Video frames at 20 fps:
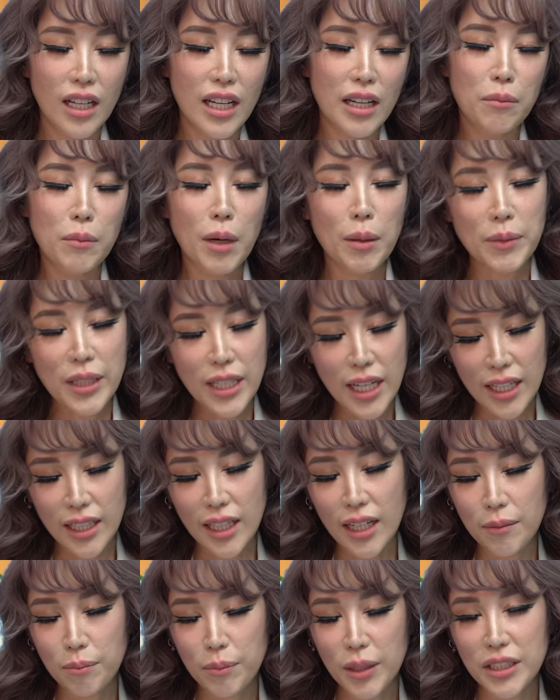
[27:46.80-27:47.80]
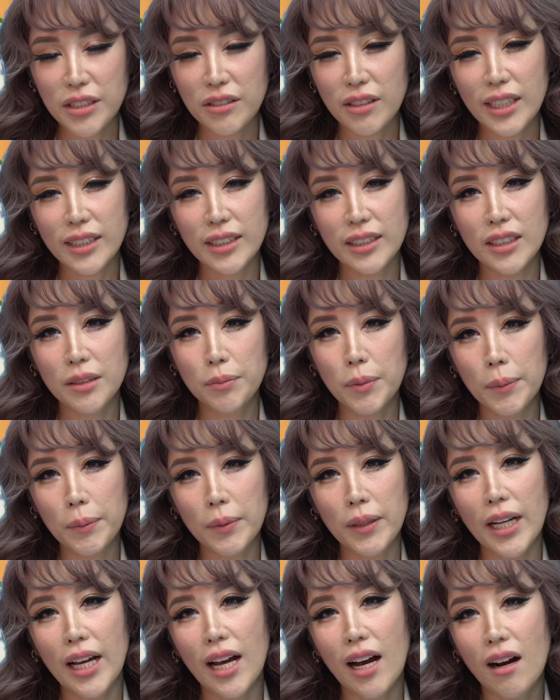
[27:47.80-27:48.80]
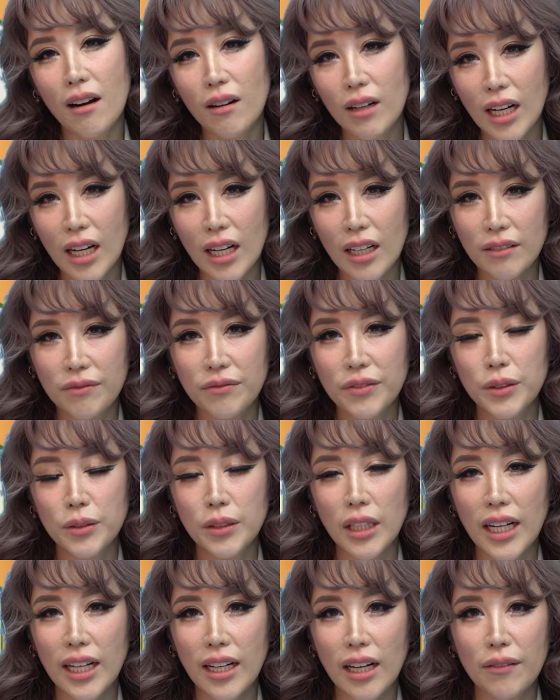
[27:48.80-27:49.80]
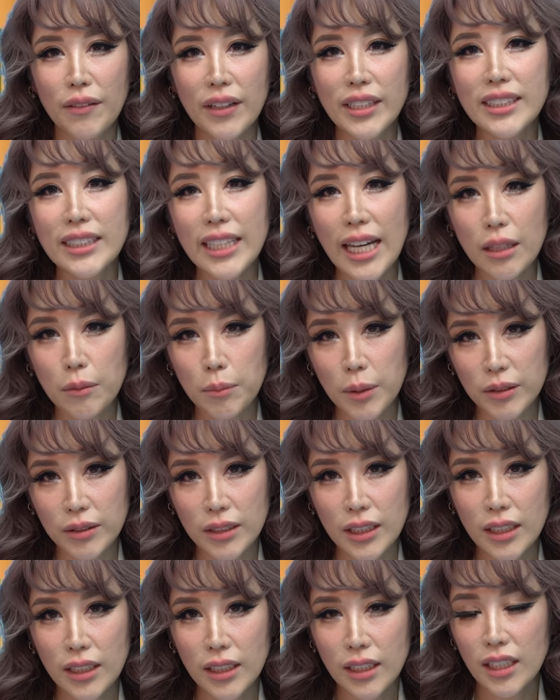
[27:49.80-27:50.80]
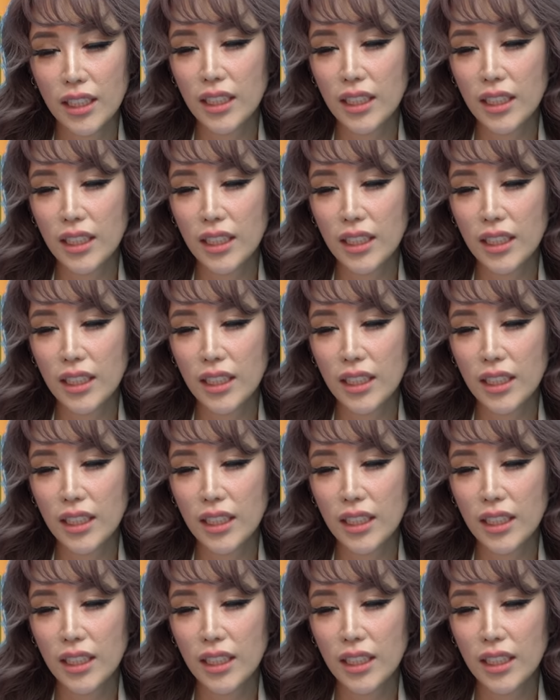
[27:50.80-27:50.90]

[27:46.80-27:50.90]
hey, mommy, I, I plagiarized in this paper, like how I feel like I'm very scared about it.